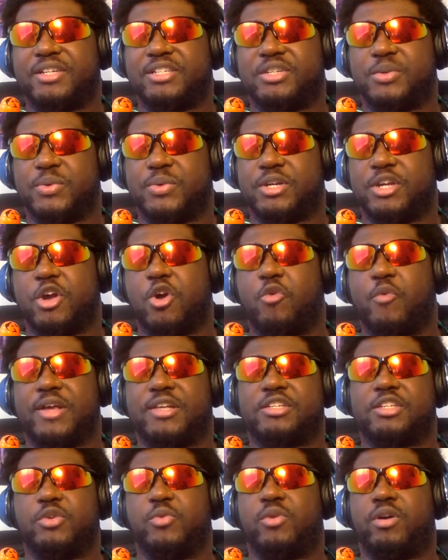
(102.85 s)
She went to go
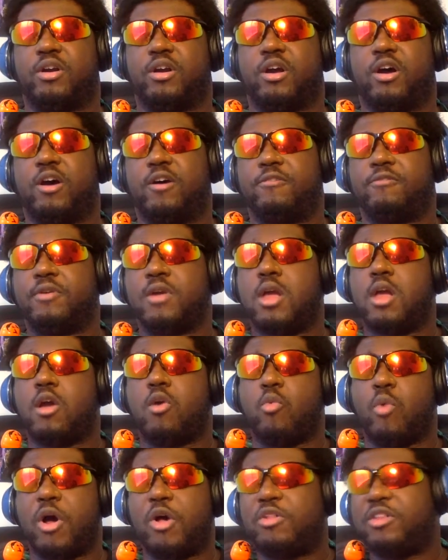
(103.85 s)
rescue her off
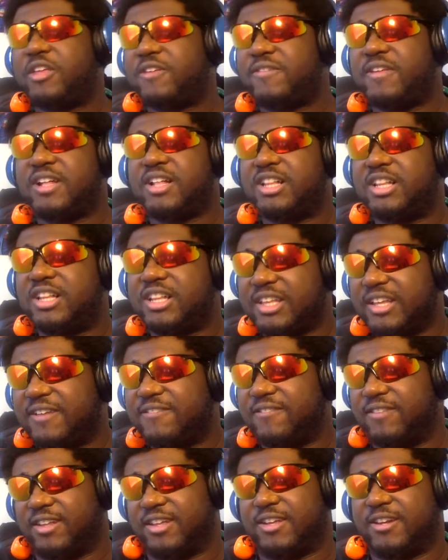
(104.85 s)
while leaving
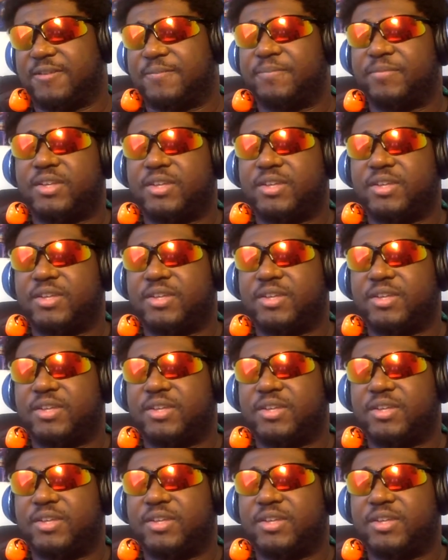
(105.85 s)
Cleveland